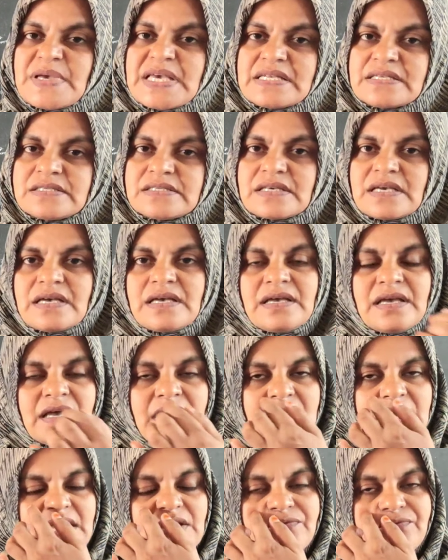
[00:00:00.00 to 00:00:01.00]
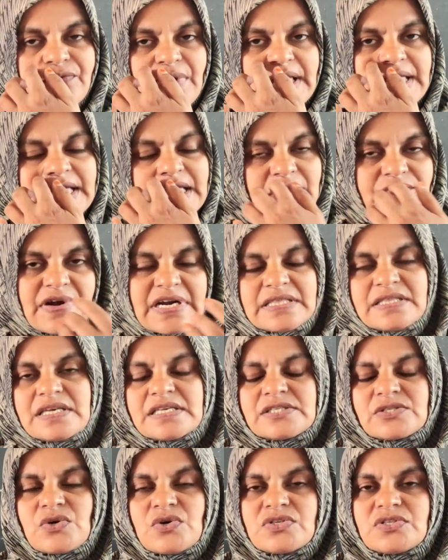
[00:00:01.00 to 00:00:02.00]
means if I given
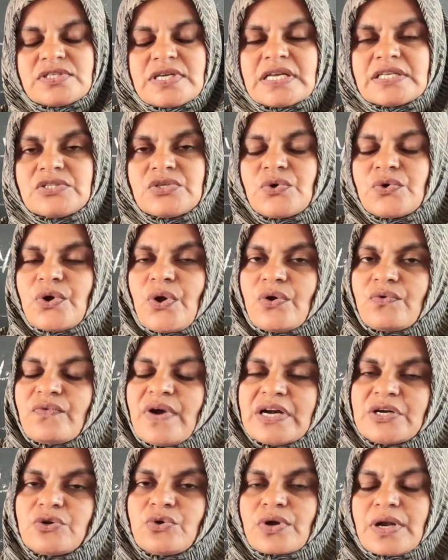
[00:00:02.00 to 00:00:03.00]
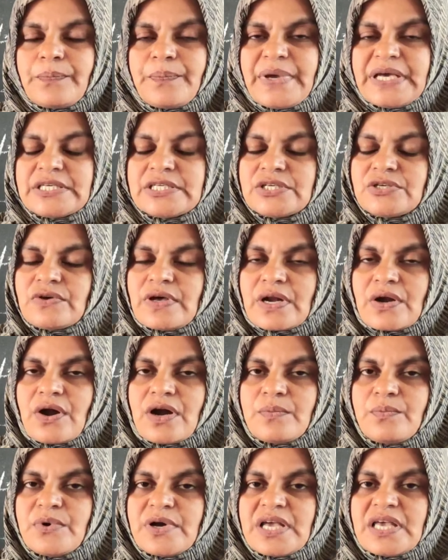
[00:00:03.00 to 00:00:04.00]
these questions you don't want to repeat in your
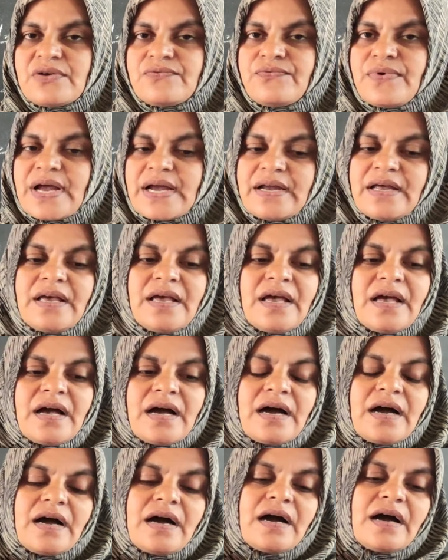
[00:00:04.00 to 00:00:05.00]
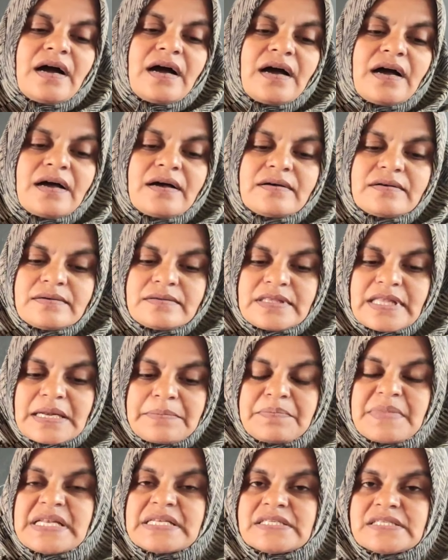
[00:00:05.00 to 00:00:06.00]
notebook. If I
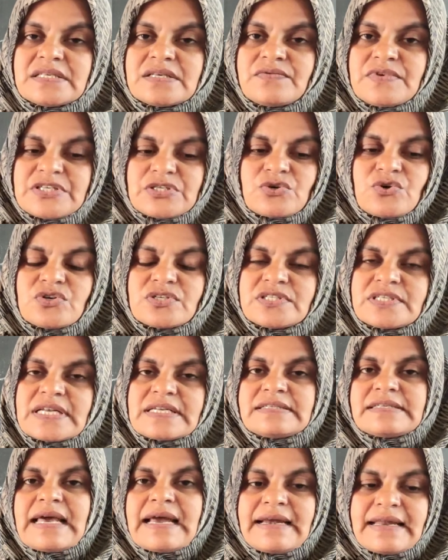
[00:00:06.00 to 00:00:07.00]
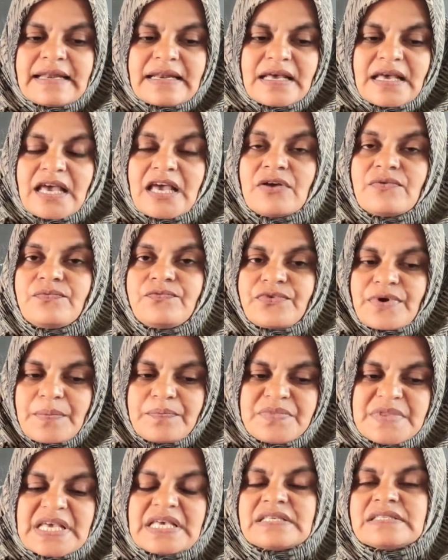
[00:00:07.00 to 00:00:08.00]
that means which questions I didn't give
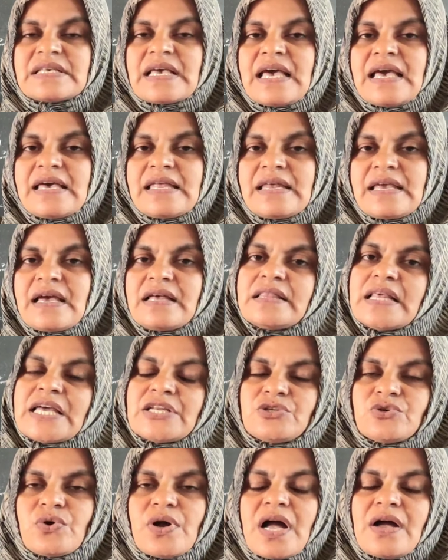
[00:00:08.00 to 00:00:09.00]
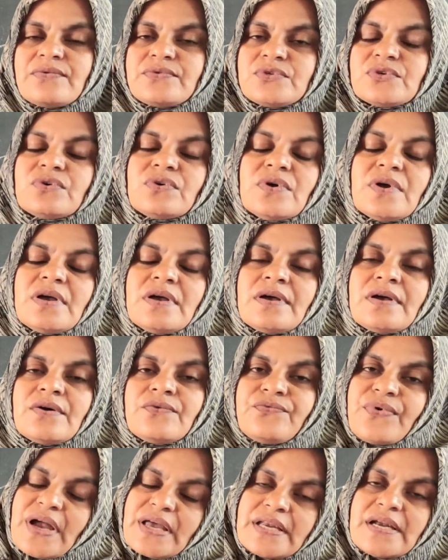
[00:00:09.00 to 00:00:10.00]
from this area, that you have to
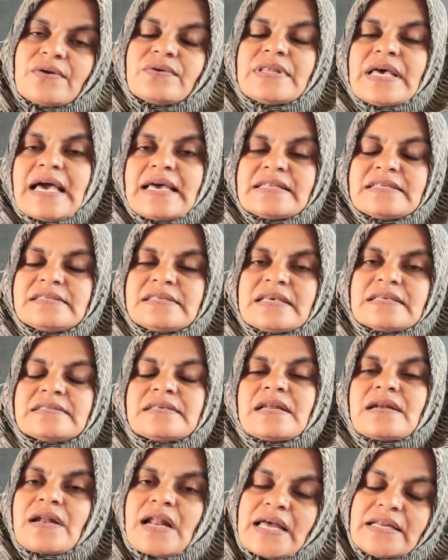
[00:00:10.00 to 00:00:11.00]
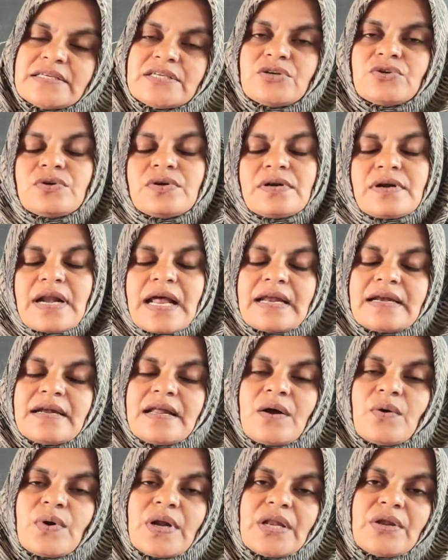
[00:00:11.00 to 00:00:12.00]
find out the answers and write
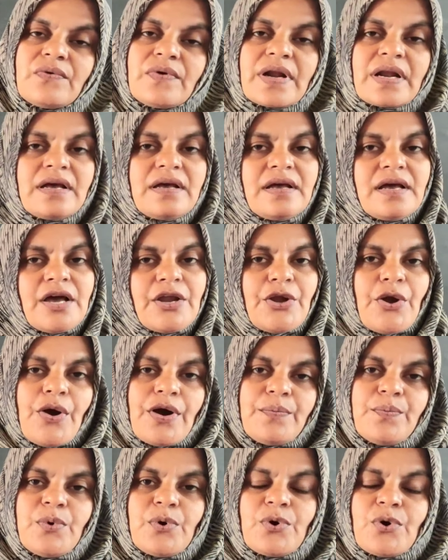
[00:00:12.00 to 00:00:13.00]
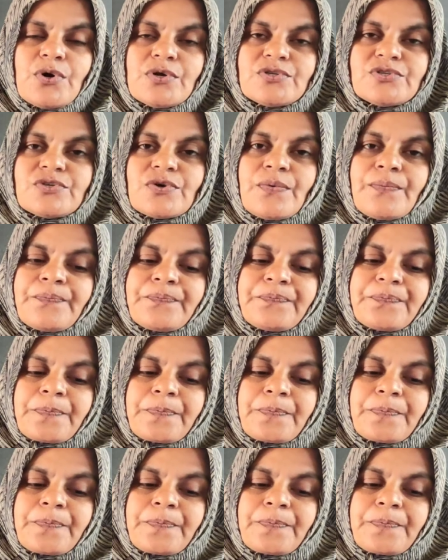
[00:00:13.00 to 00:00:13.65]
down in your notebook also.